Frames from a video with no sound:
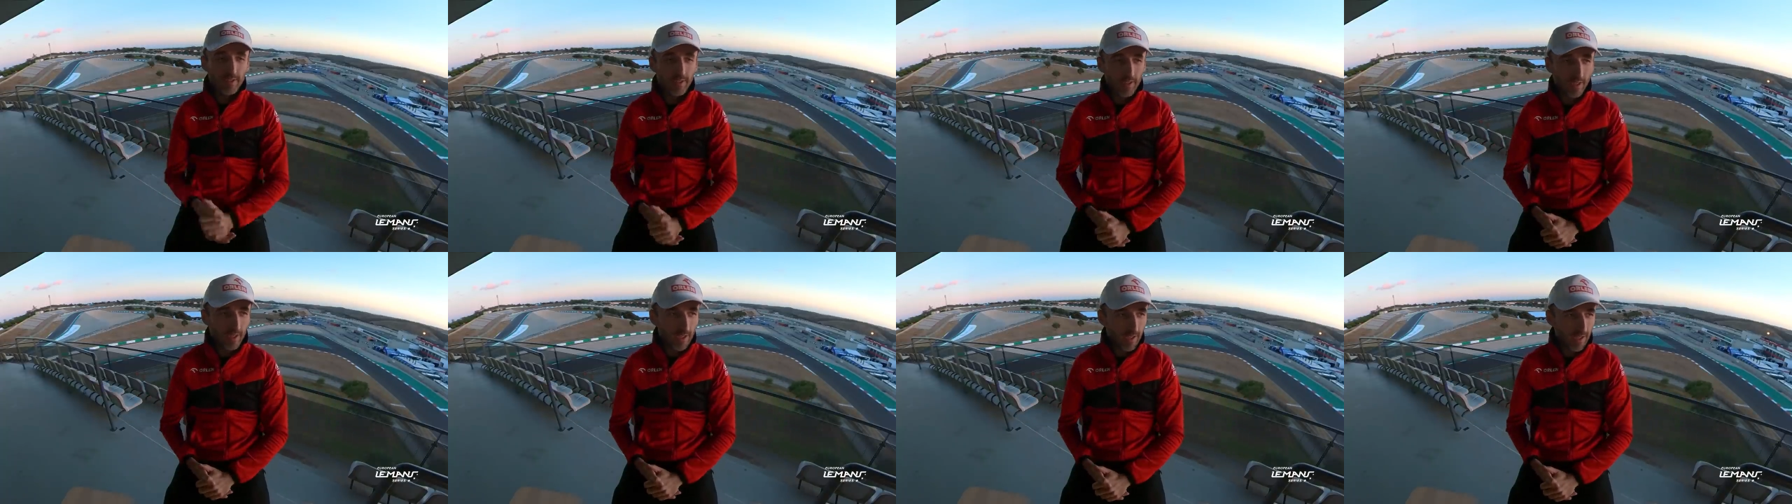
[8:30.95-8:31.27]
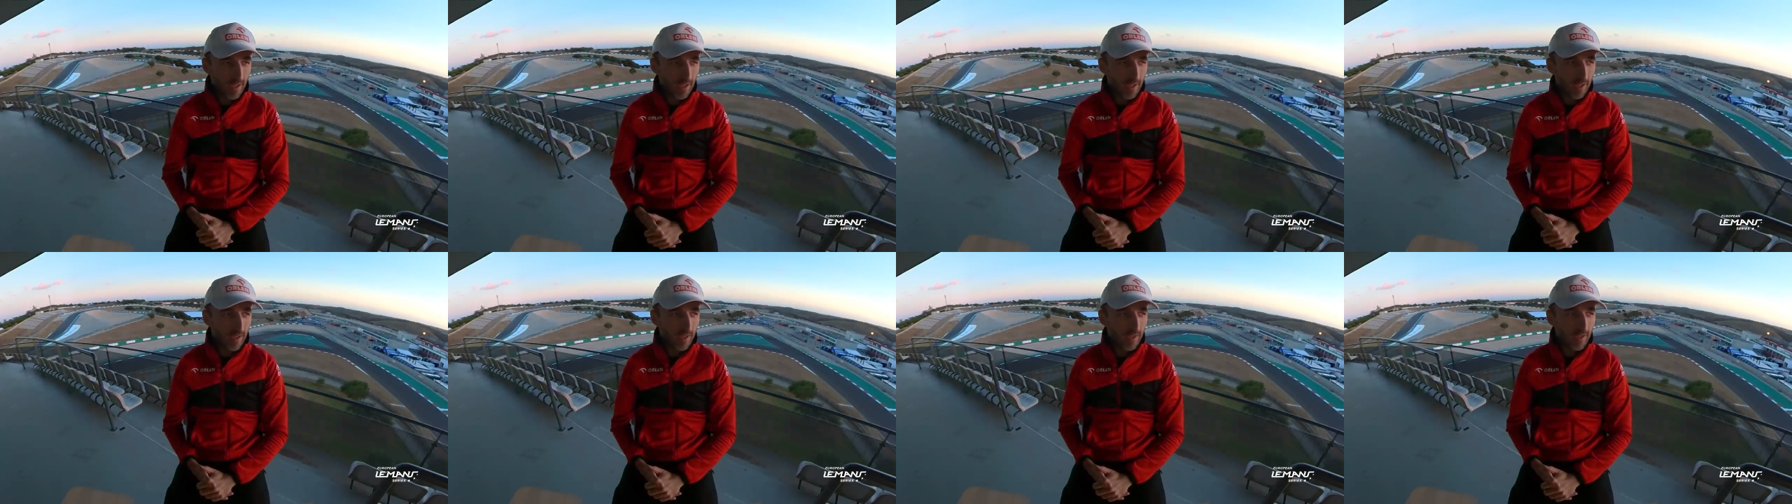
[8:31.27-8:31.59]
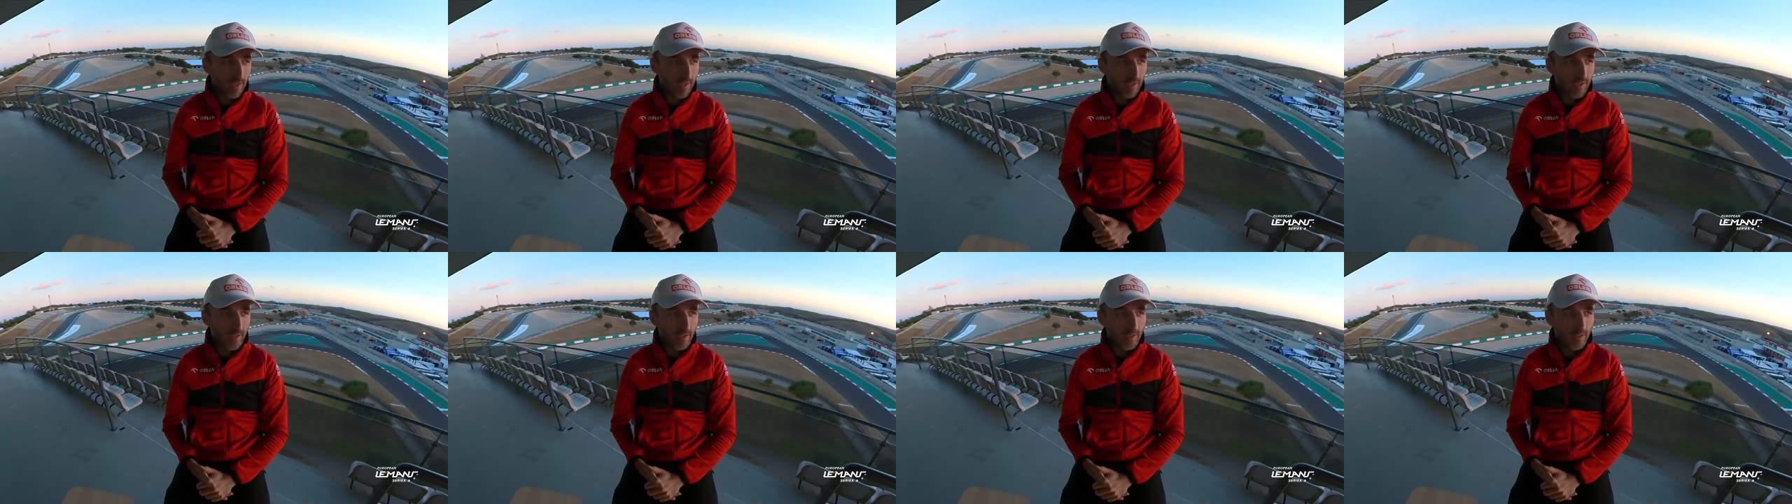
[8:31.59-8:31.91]

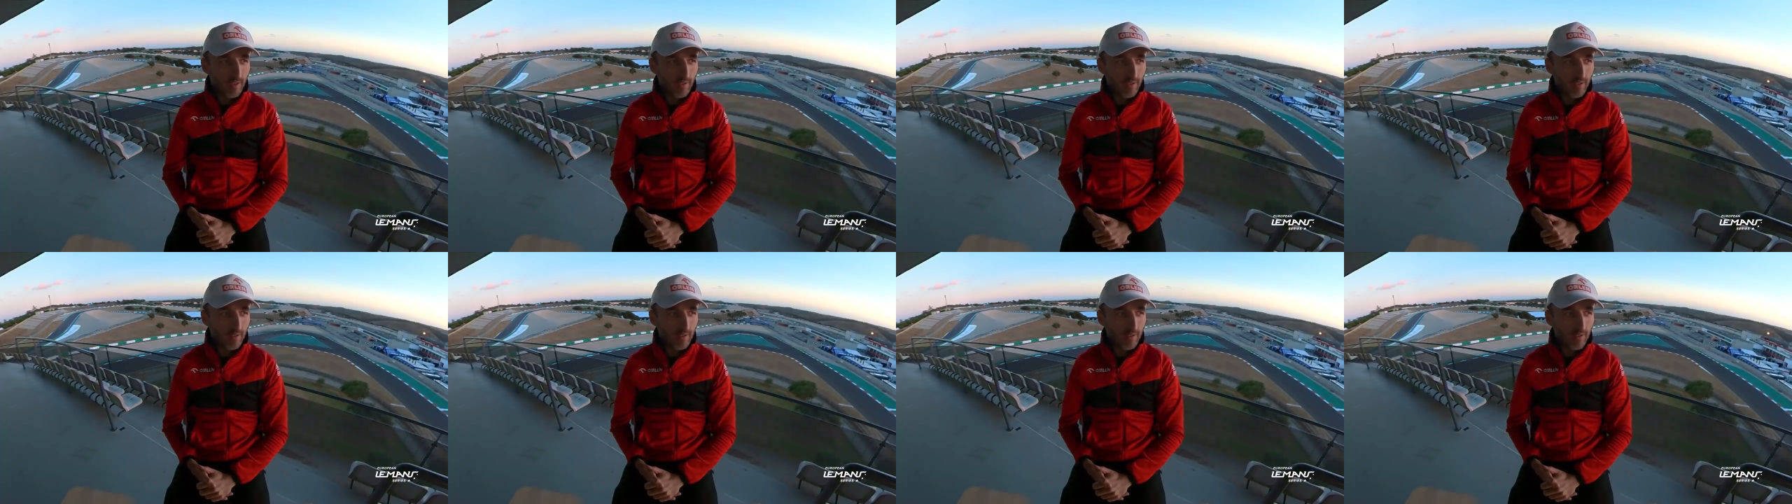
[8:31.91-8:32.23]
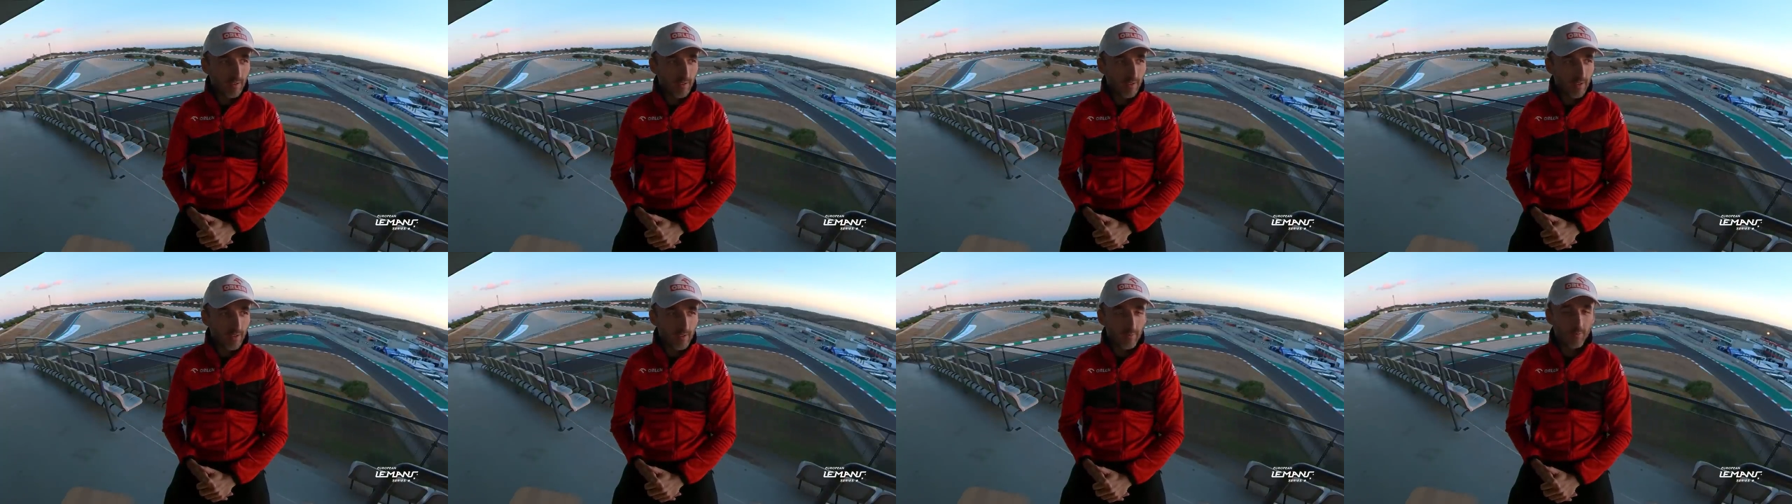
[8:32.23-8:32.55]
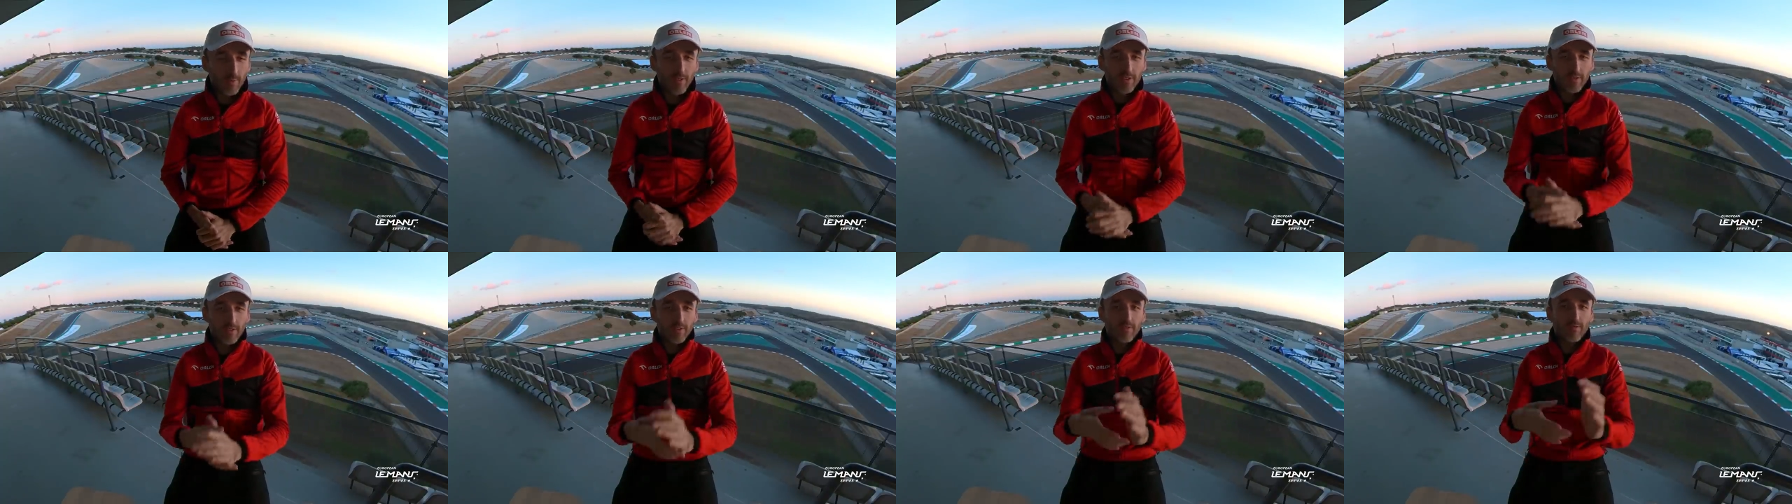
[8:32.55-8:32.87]
uh,
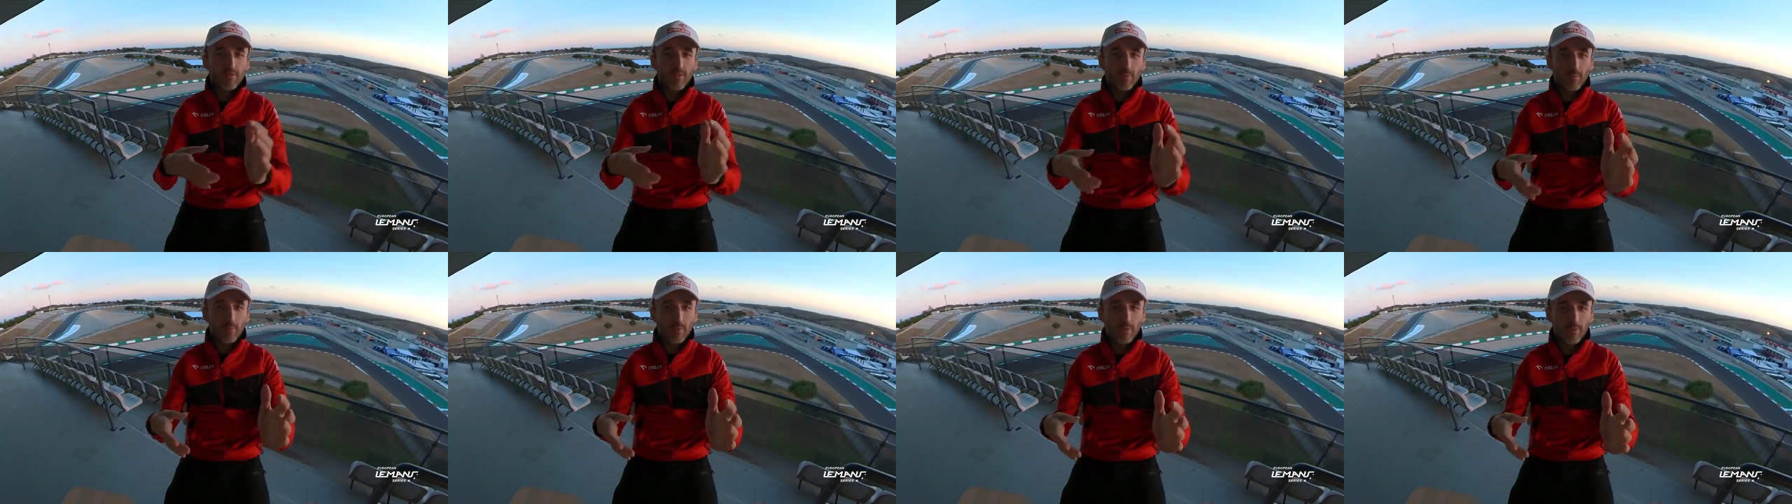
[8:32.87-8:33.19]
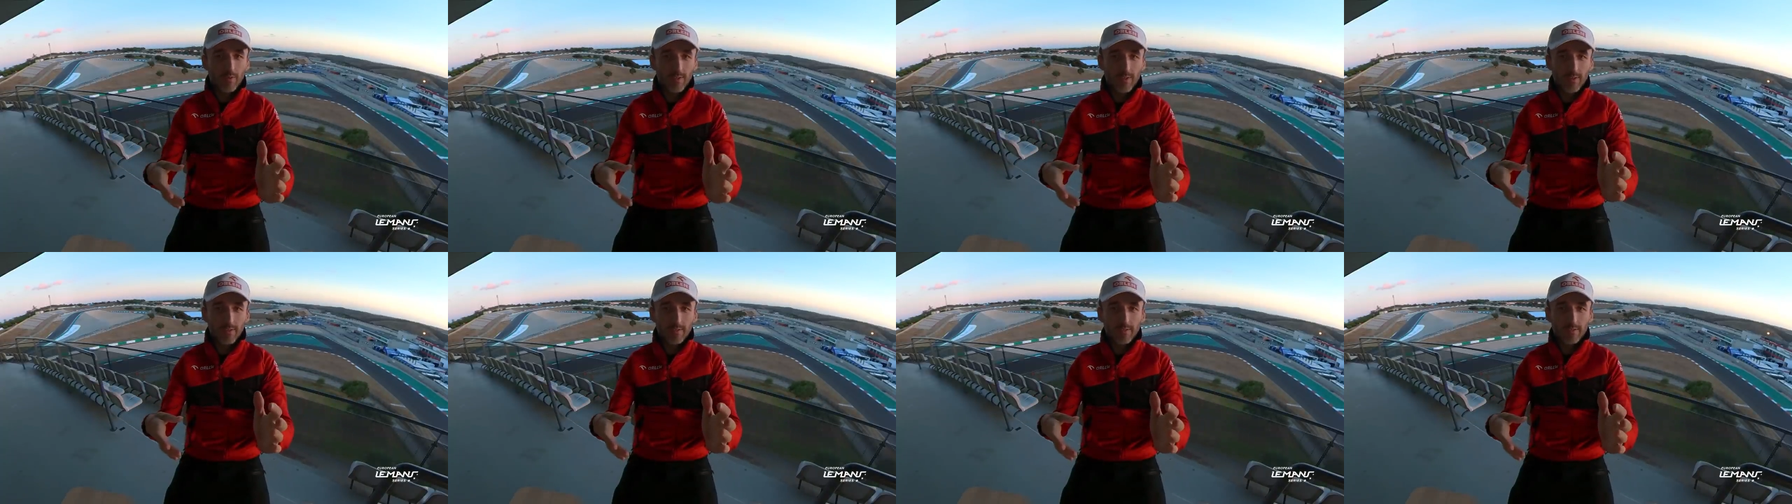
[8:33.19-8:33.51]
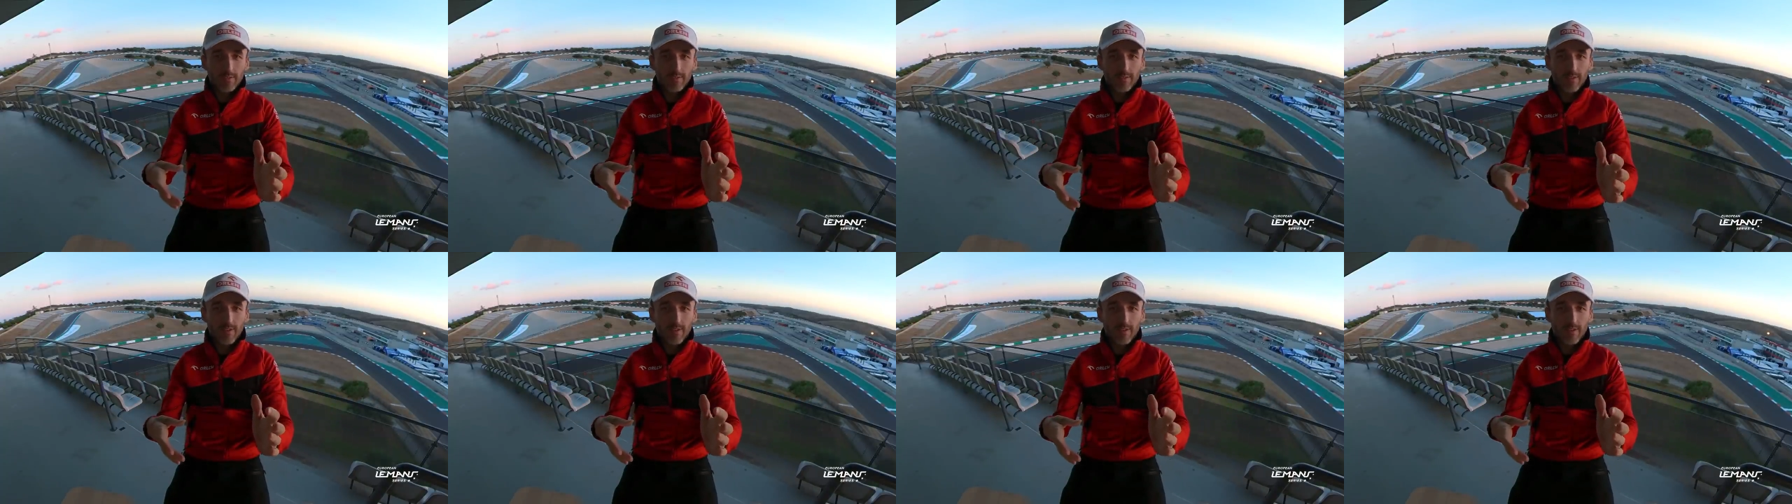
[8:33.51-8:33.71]
especially from Poland,